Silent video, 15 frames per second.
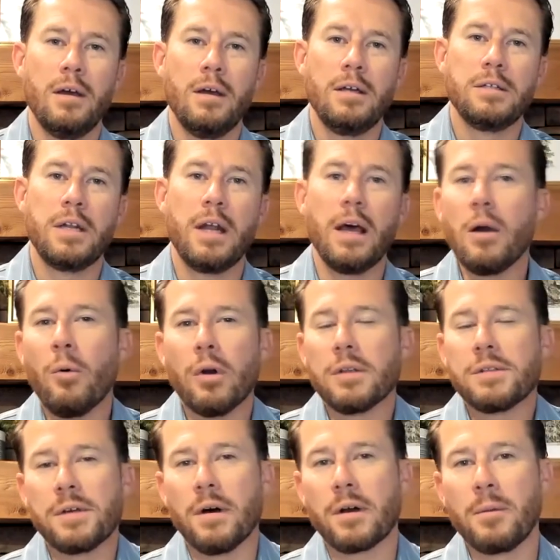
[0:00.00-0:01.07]
Today, I want to
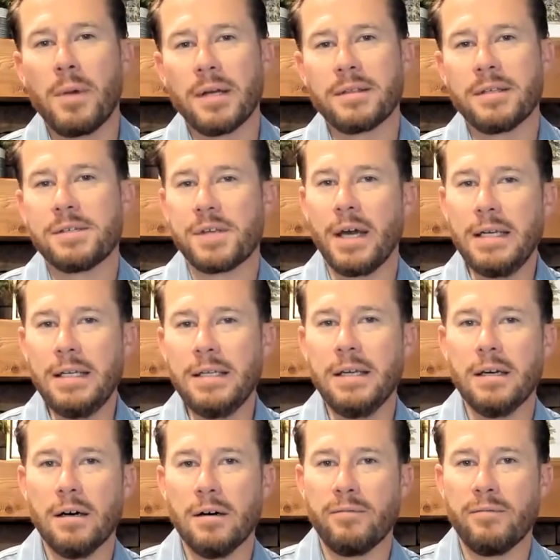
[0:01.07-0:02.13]
talk about this idea
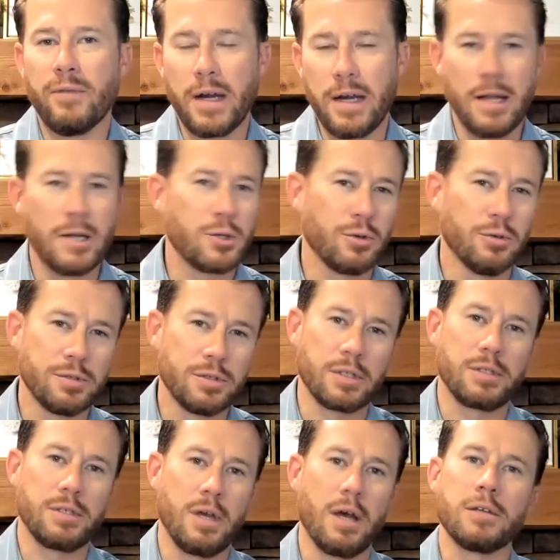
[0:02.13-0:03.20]
of financial
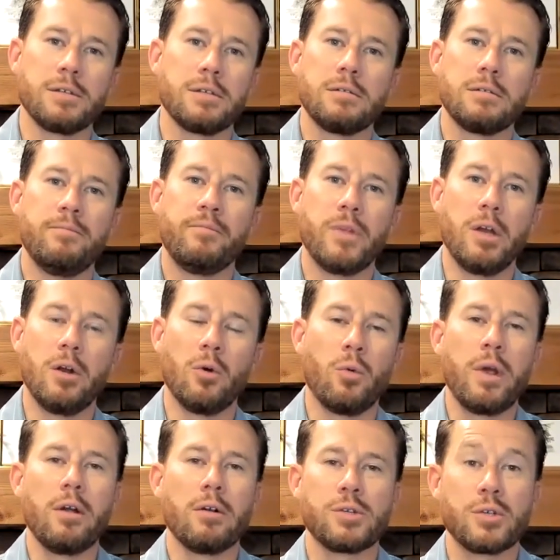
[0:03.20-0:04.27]
success. You know, we
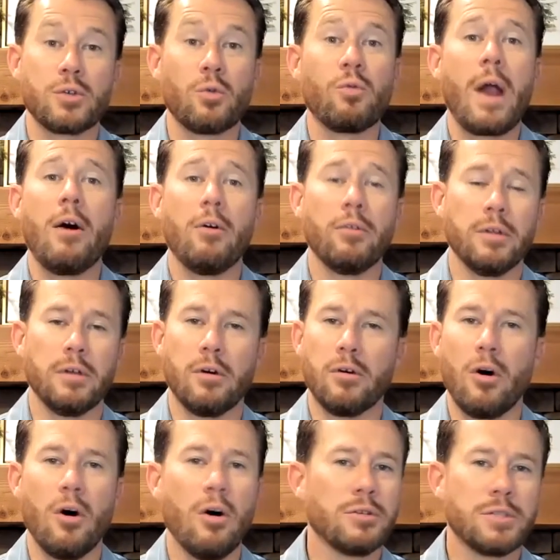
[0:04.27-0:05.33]
are surrounded on
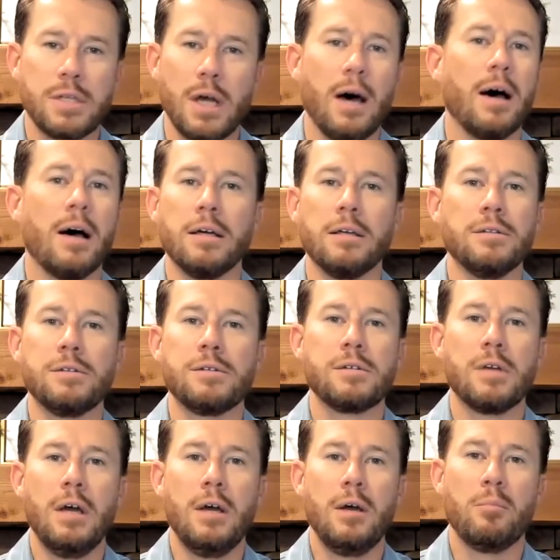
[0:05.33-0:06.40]
all sides
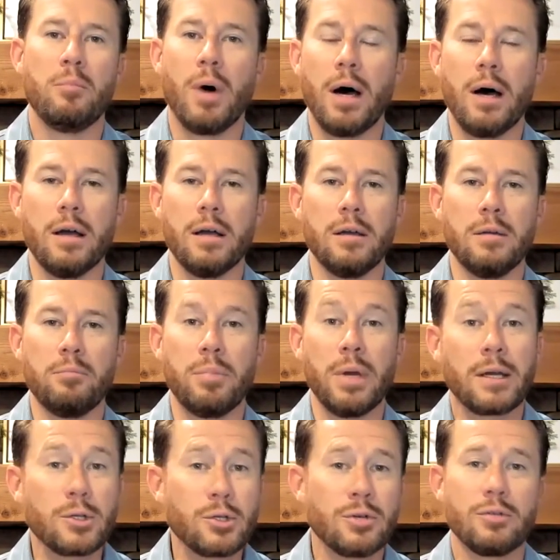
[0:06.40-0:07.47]
by
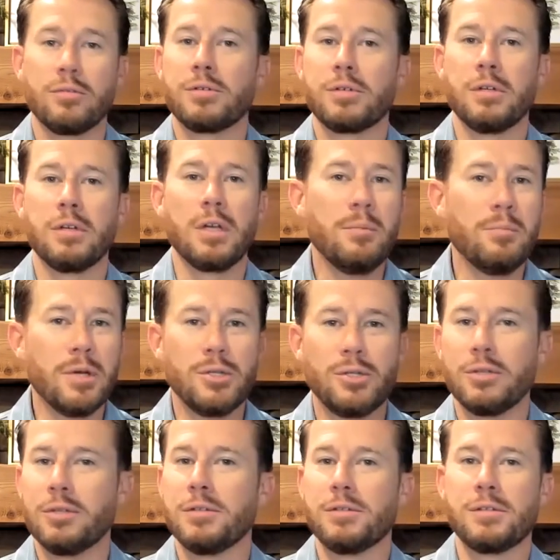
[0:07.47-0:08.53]
pictures and
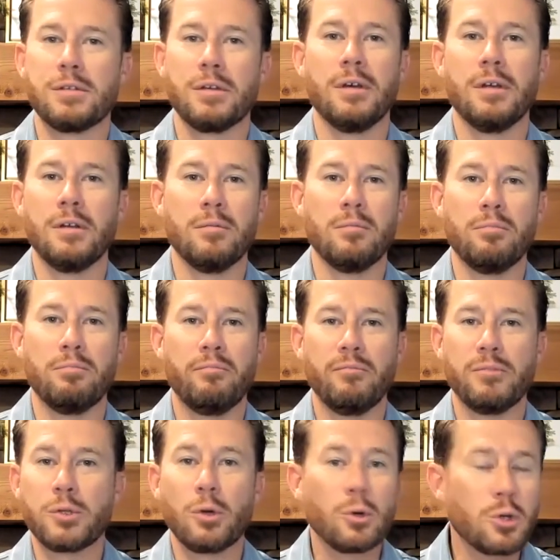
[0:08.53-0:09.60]
images and
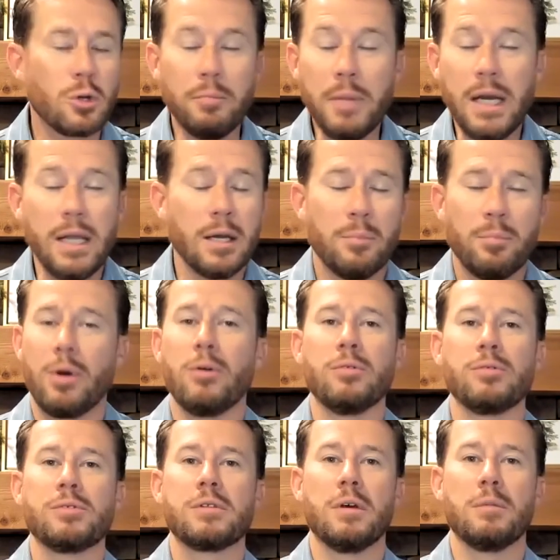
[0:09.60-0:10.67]
social media
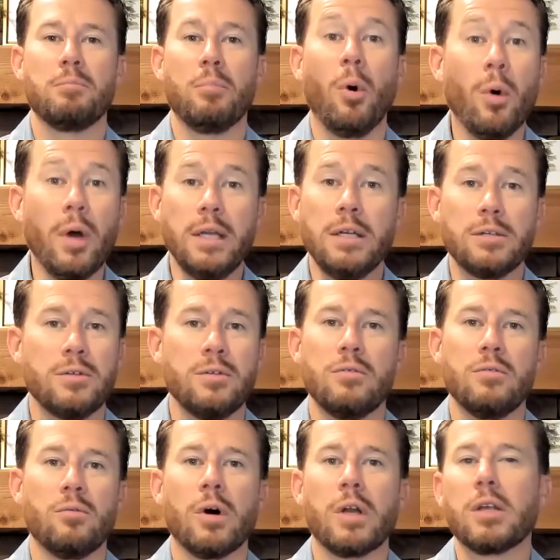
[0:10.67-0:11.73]
posts that point to
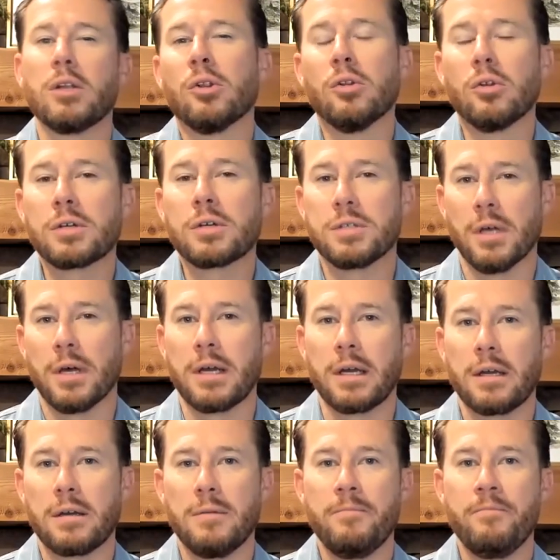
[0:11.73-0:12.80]
what it looks
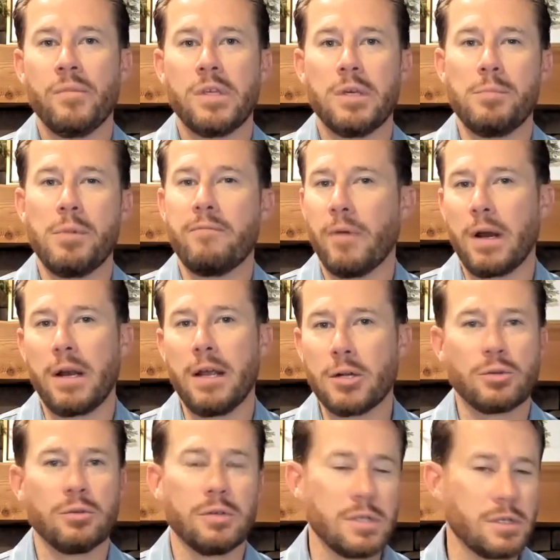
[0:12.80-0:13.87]
like to be
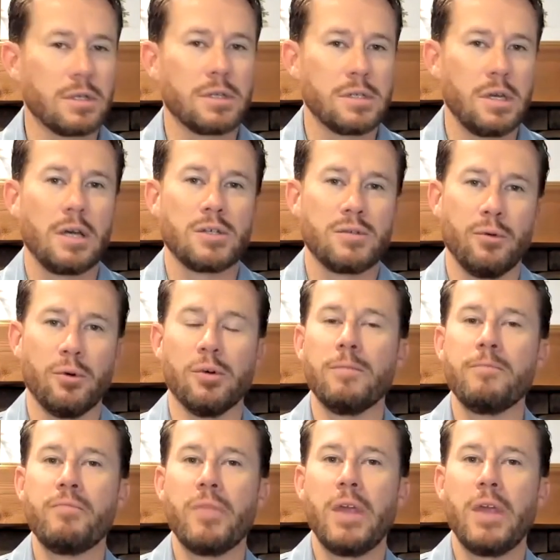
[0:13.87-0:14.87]
financially successful.